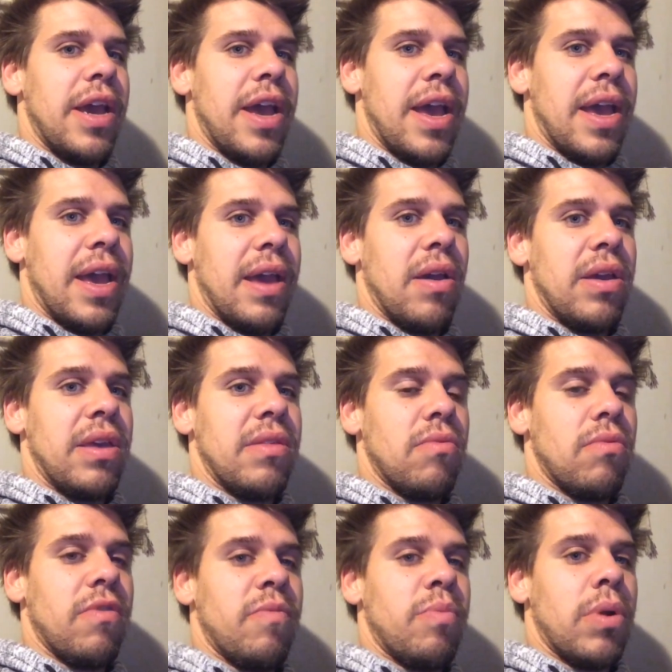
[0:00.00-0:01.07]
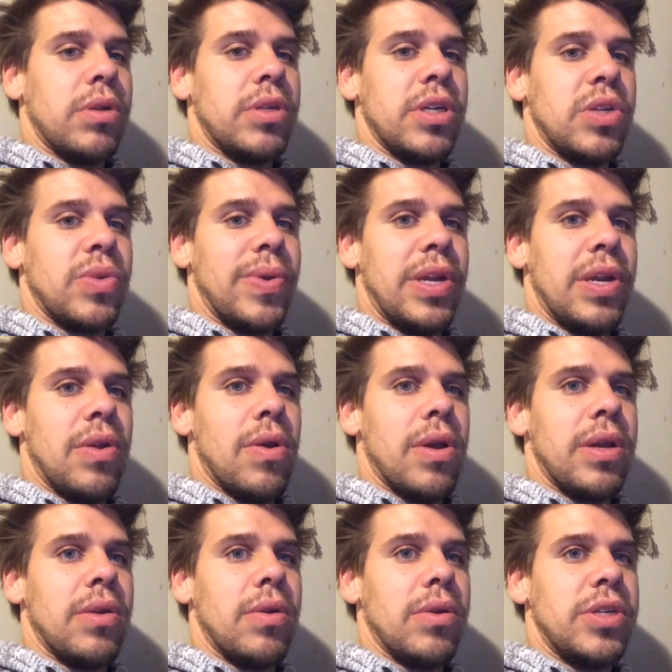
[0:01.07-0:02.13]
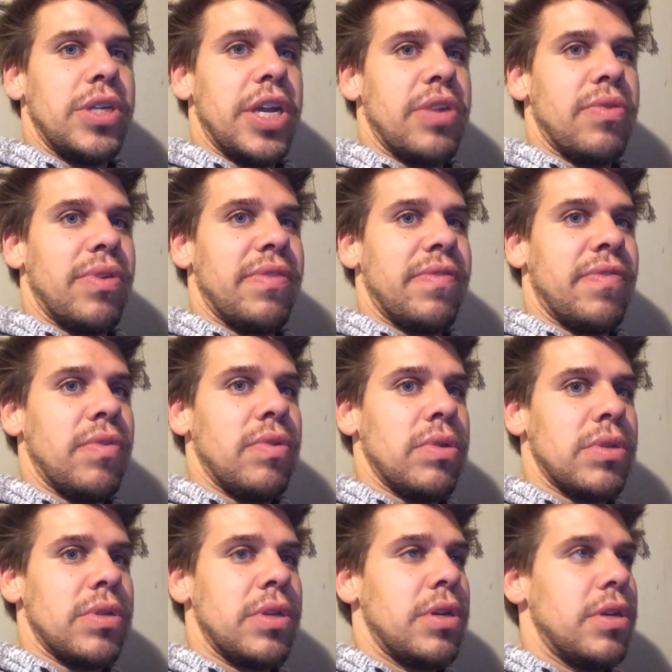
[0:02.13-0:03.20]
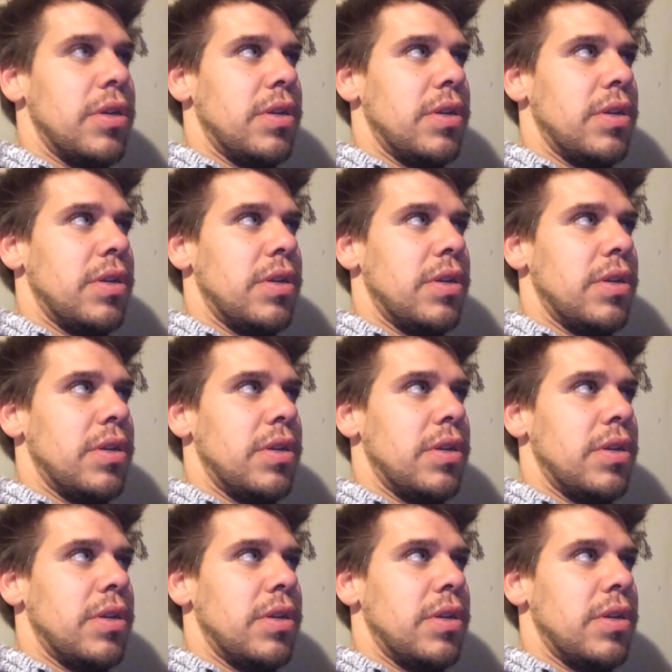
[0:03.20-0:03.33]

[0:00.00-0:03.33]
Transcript: either of Project 29 on January 1st,